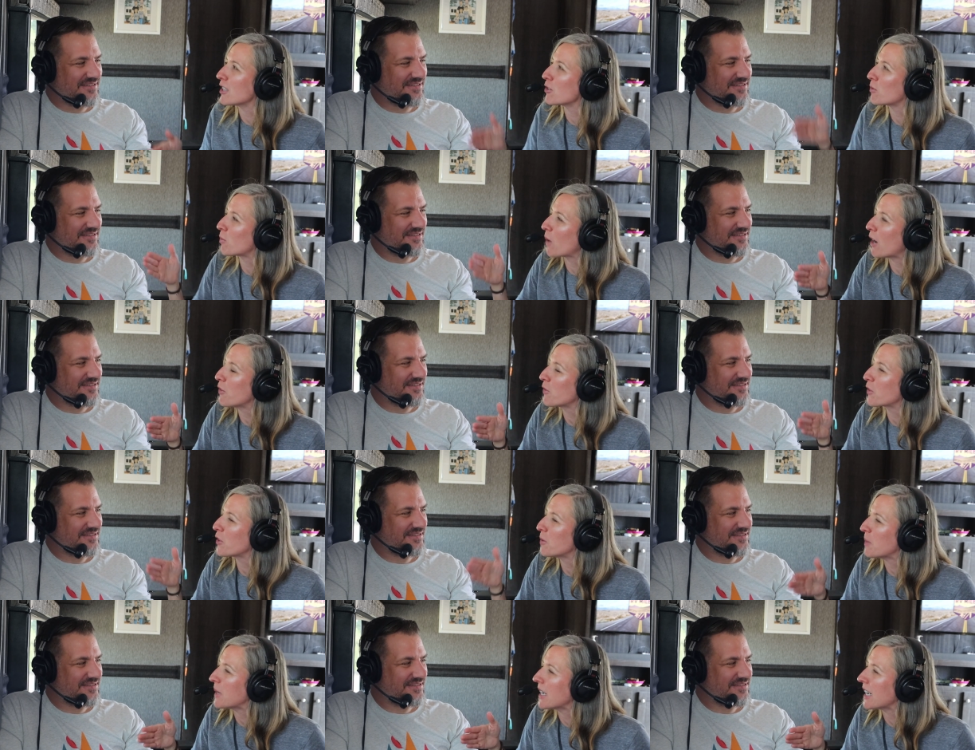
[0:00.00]
Speaker 1: seconds,
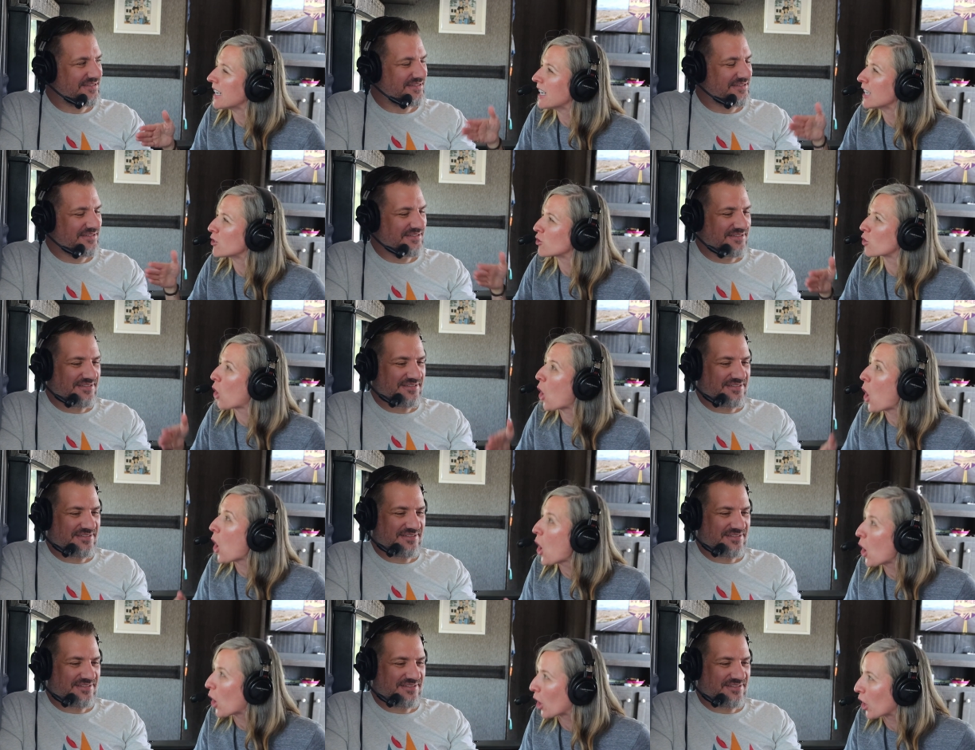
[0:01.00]
Ralph could be in his
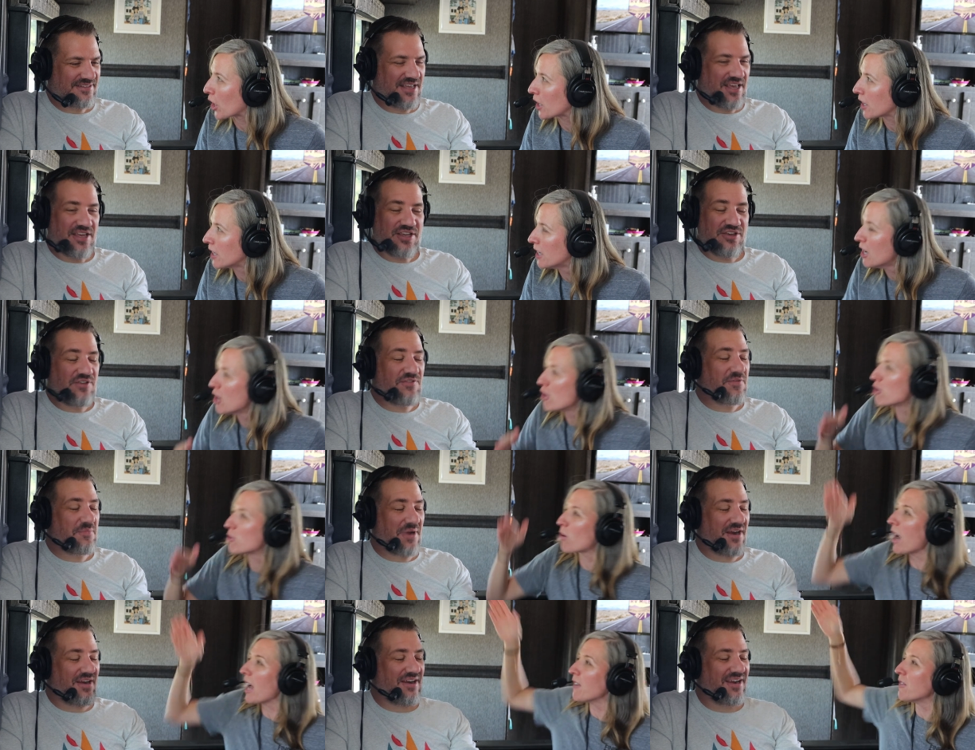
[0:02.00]
car You've
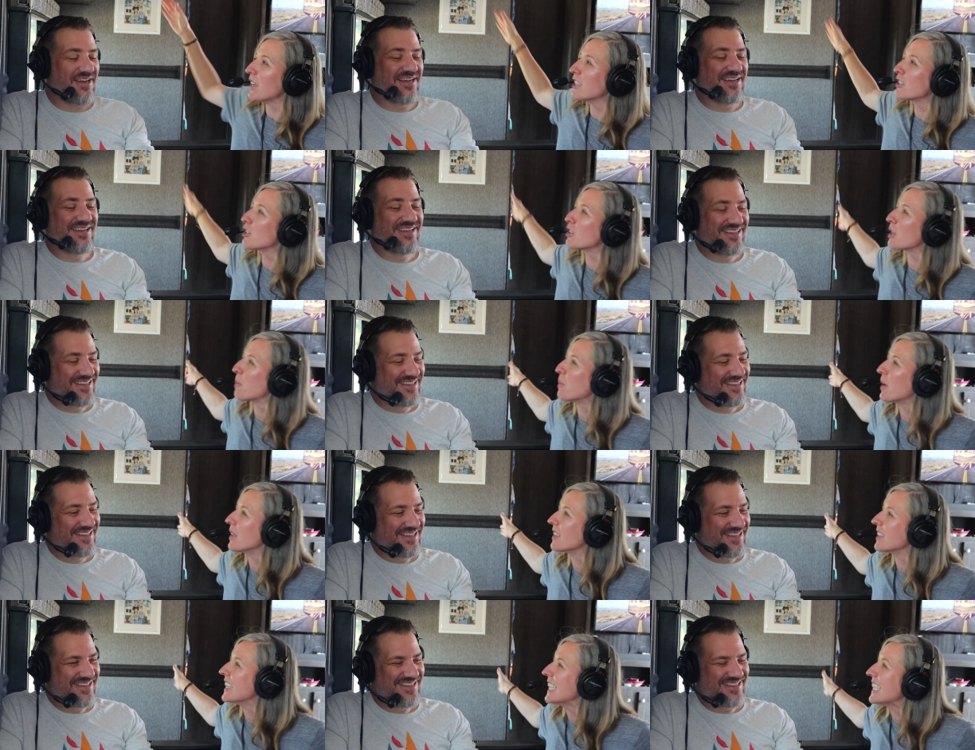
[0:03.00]
driving to the
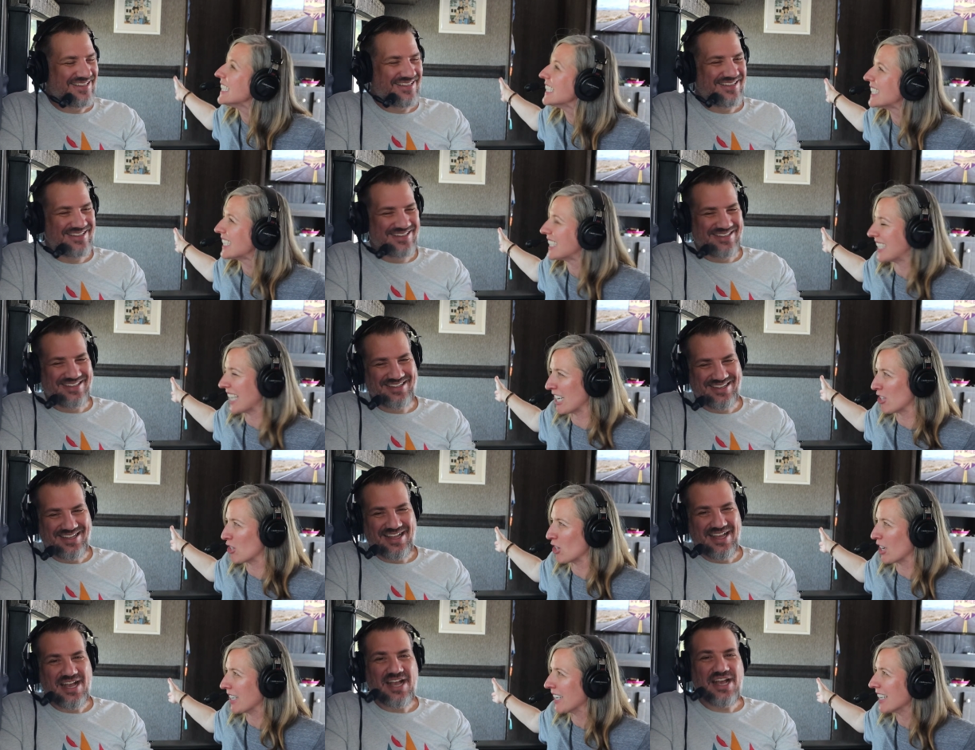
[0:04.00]
police
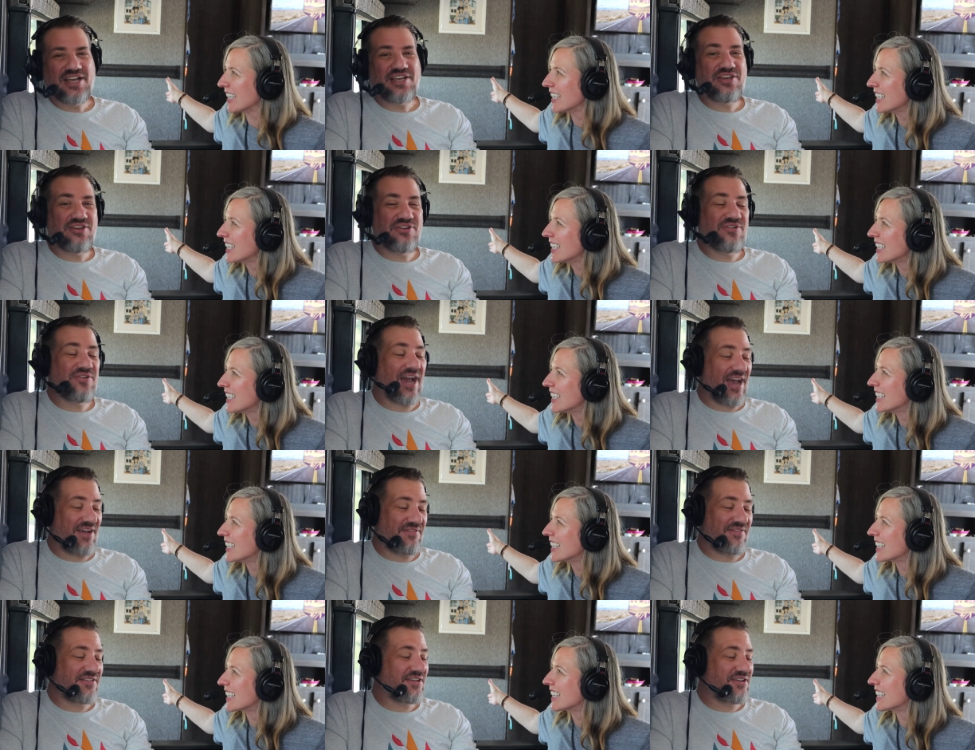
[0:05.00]
station.
Speaker 2: You
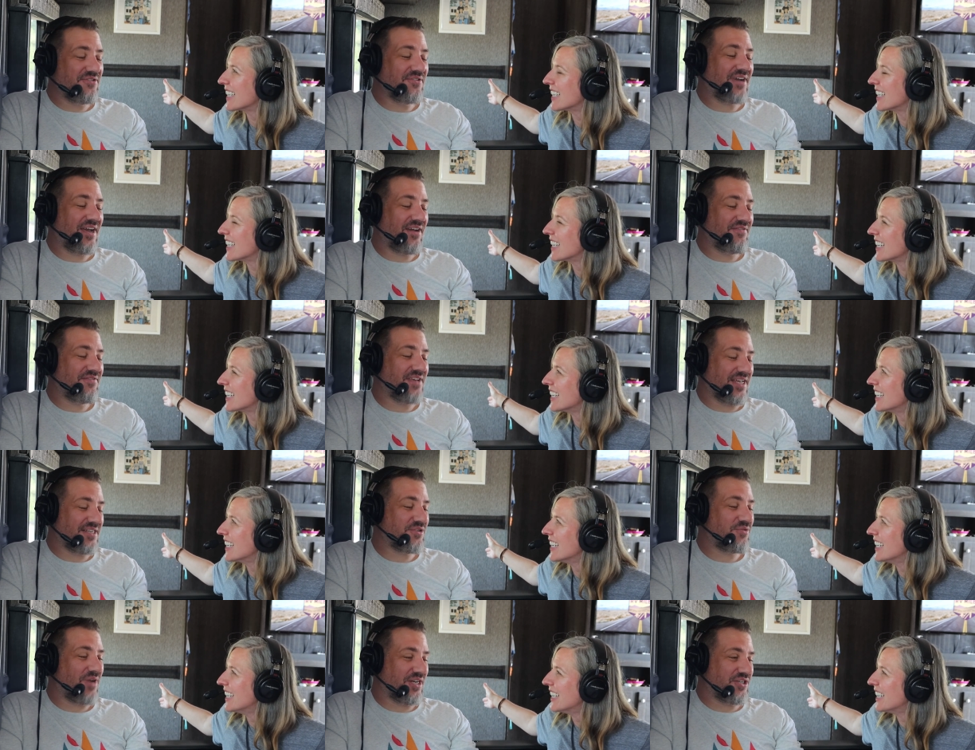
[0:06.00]
have you have
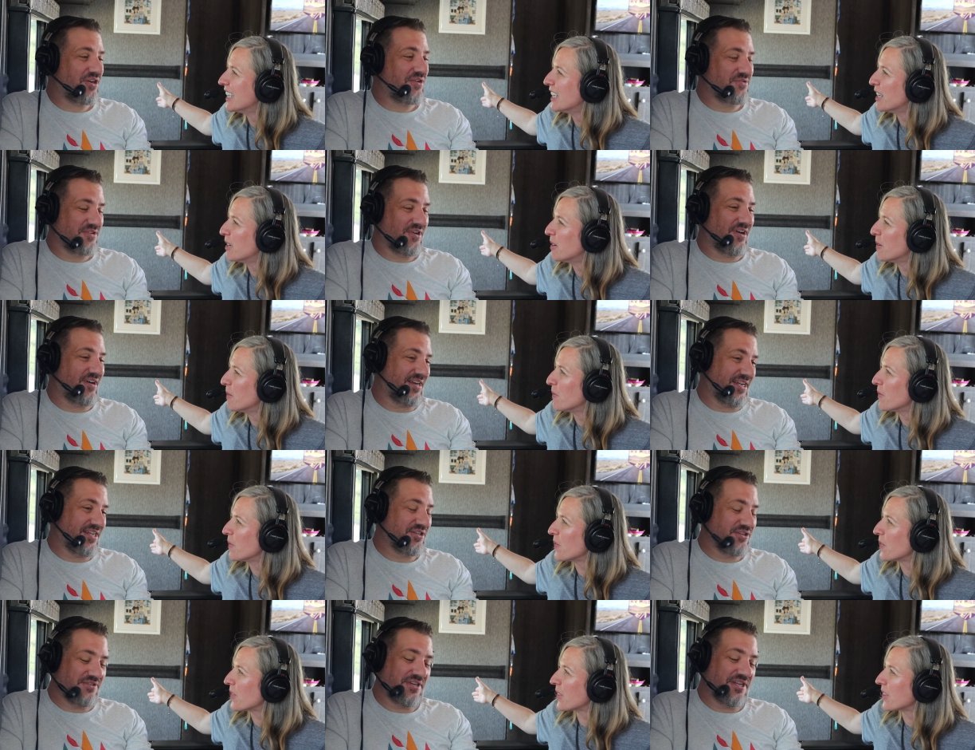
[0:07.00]
yet to watch Ozark
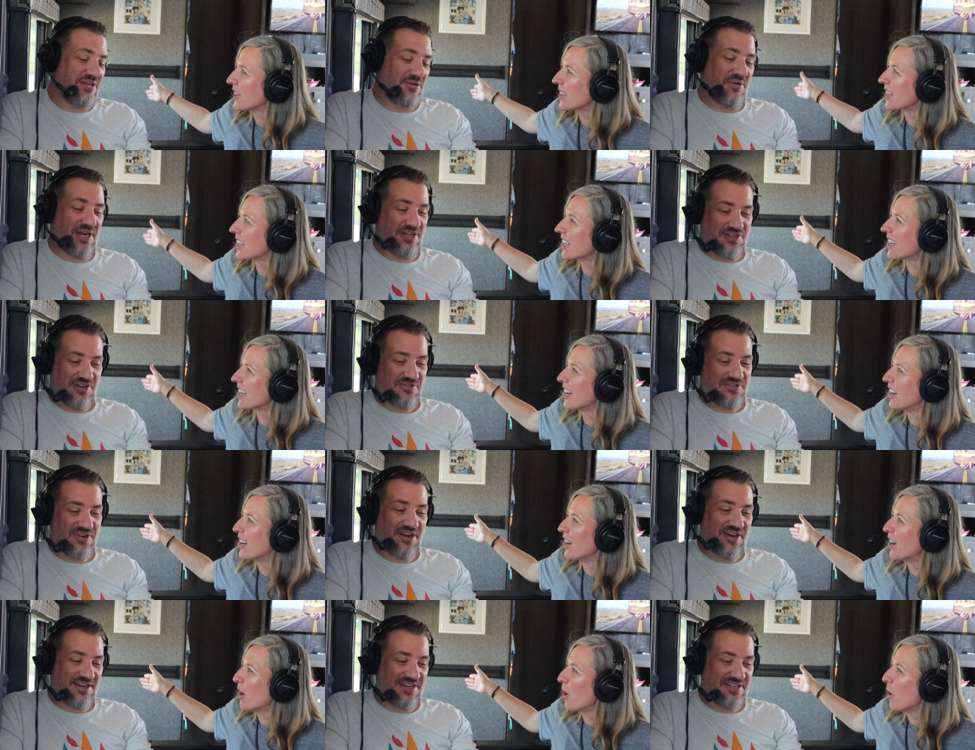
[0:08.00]
and you need to watch
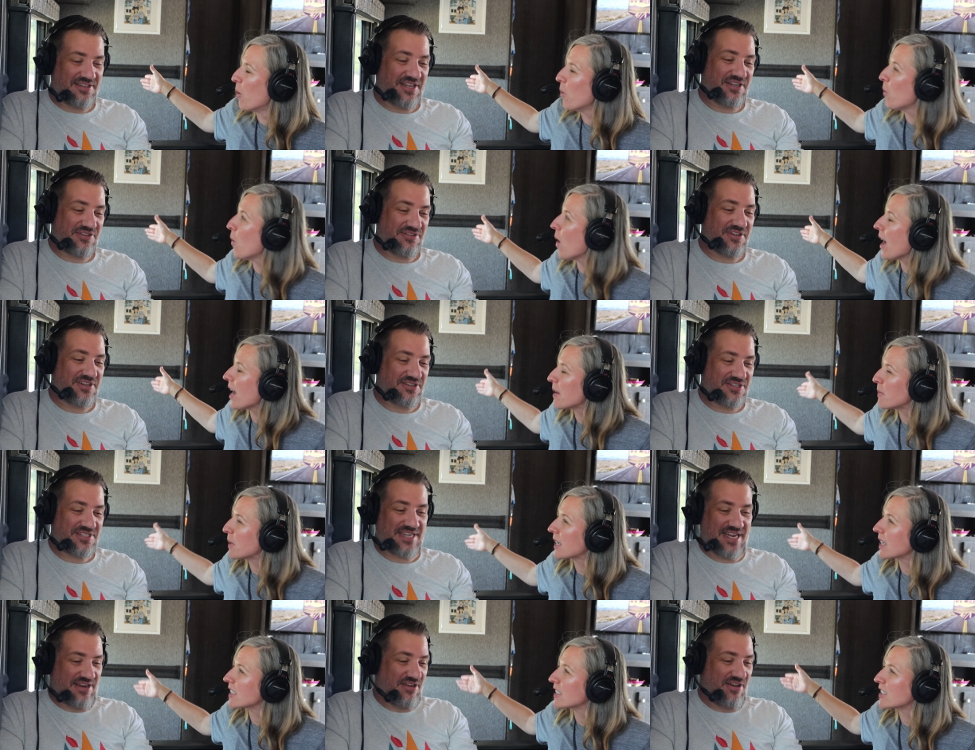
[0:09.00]
Ozark and then you'll Why?
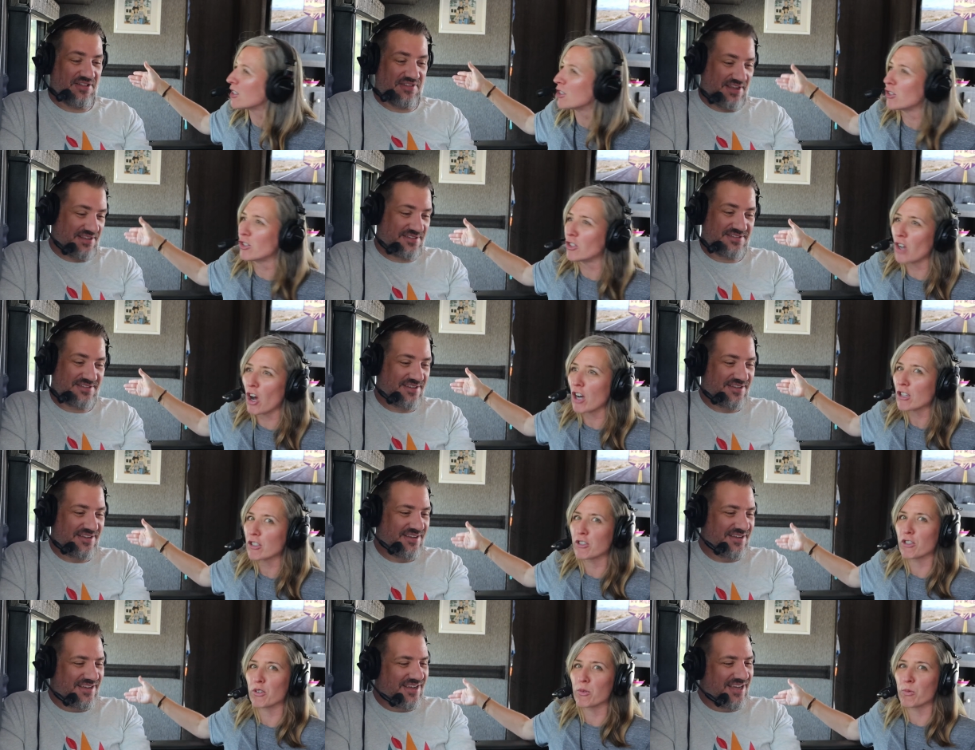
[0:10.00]
understand because all this.
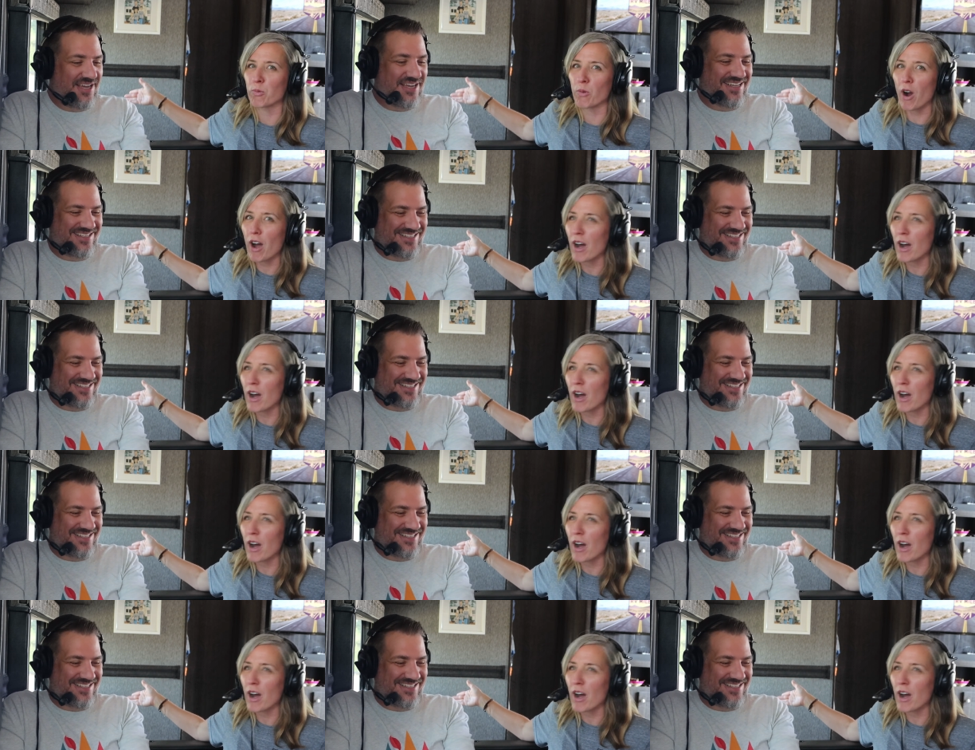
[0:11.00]
Speaker 1: Dr.